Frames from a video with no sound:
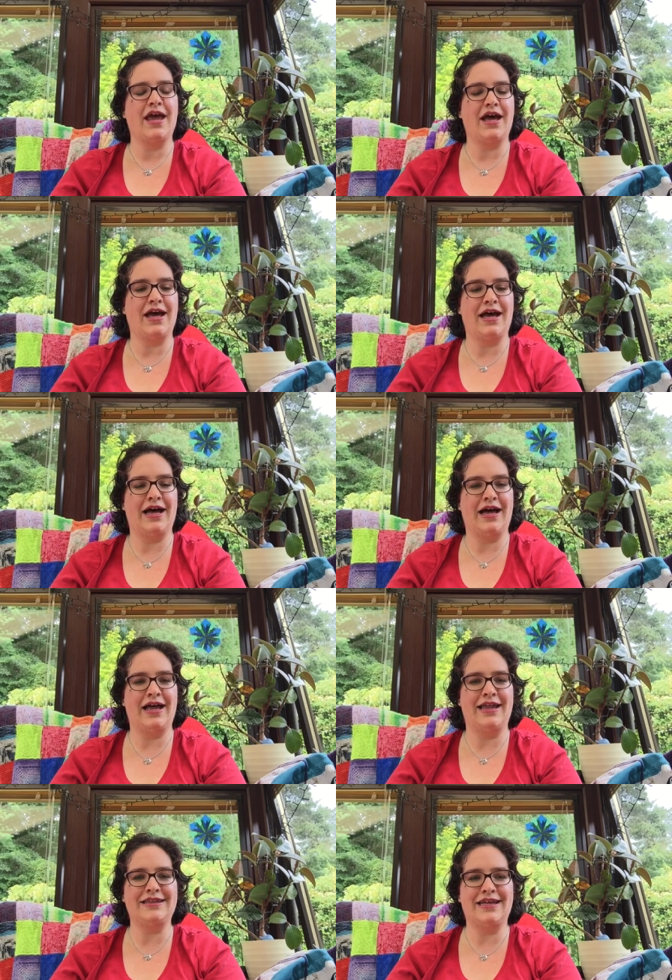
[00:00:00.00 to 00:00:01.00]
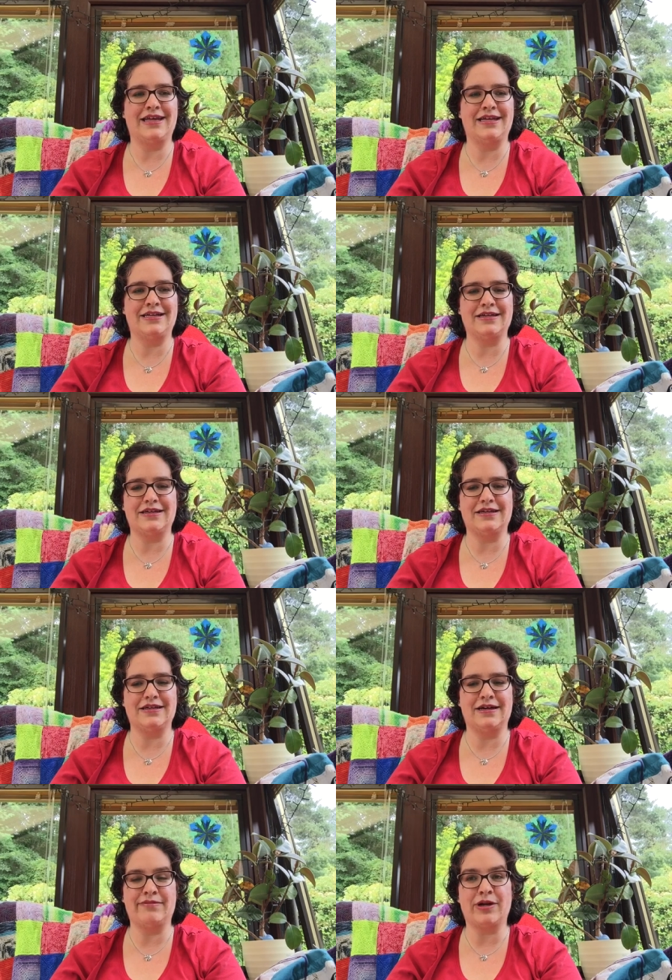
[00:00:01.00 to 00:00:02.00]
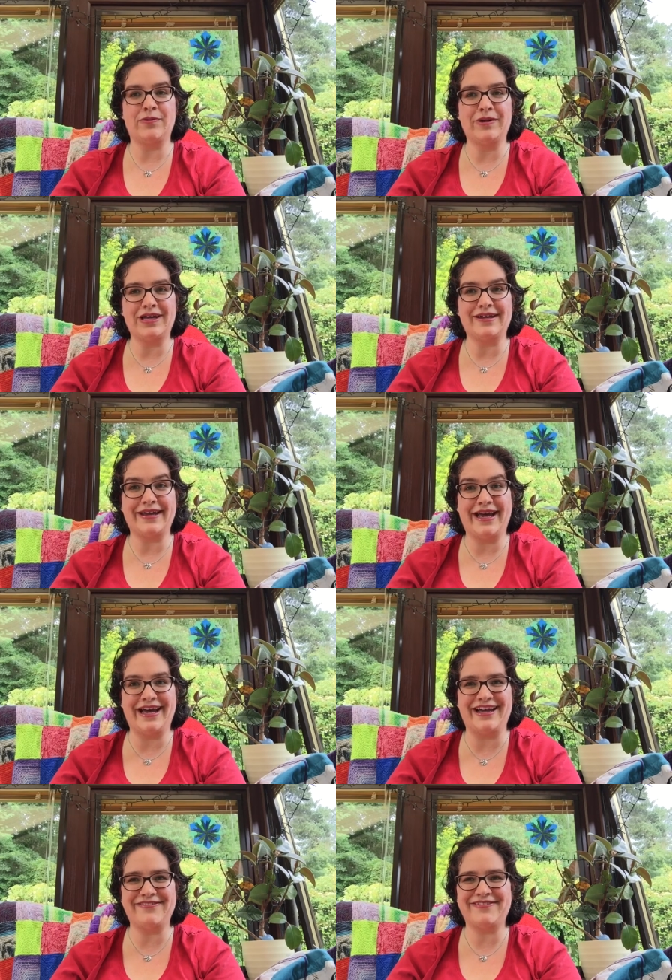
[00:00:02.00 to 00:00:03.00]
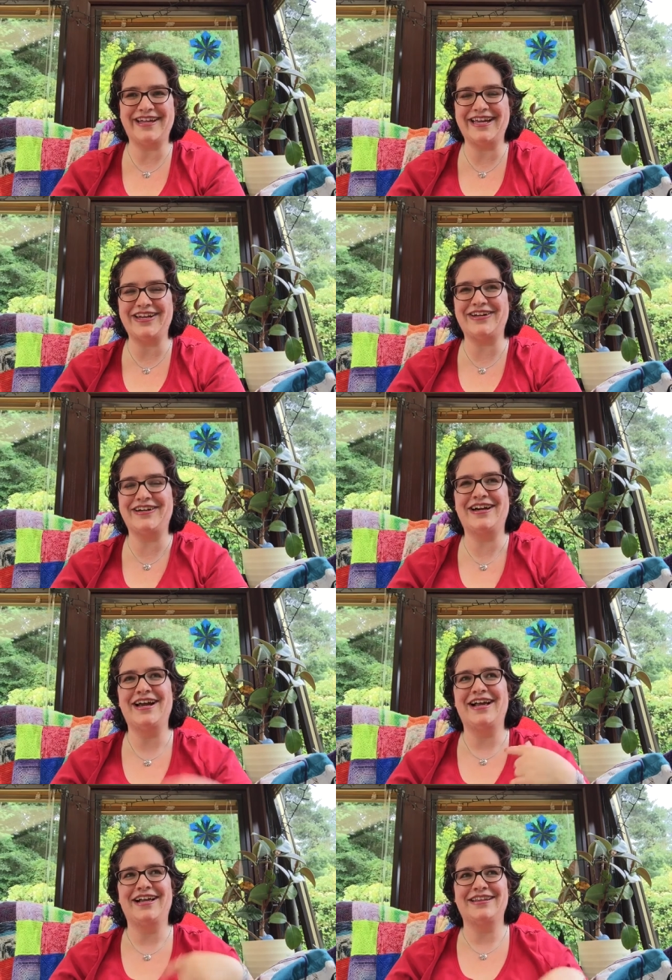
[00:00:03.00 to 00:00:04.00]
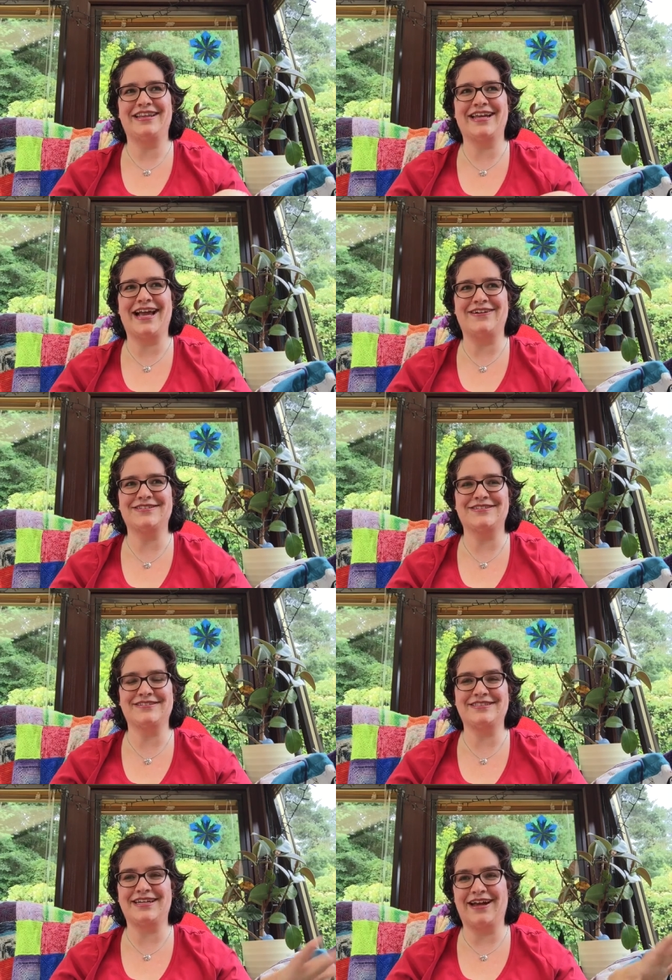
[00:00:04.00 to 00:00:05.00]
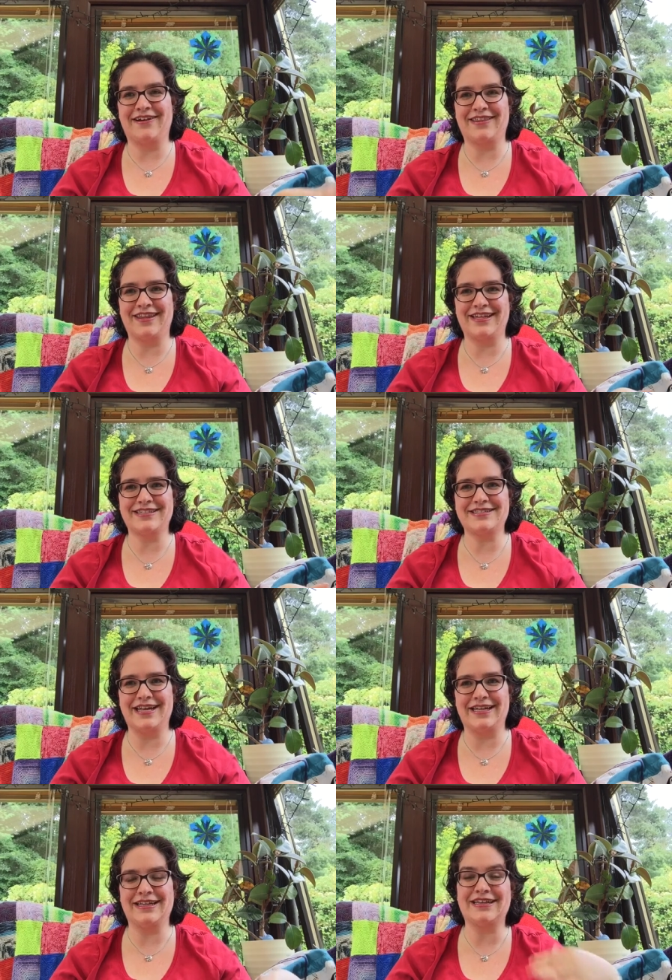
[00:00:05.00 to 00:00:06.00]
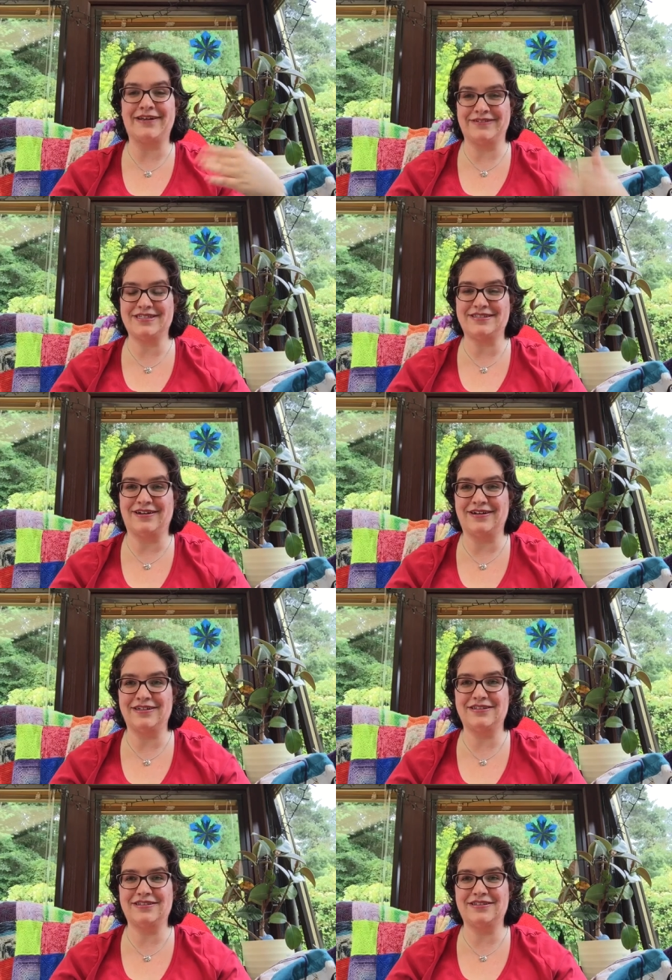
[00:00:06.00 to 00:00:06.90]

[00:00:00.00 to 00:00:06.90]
And then about a week and a half later, the council sent out a thing saying that they would start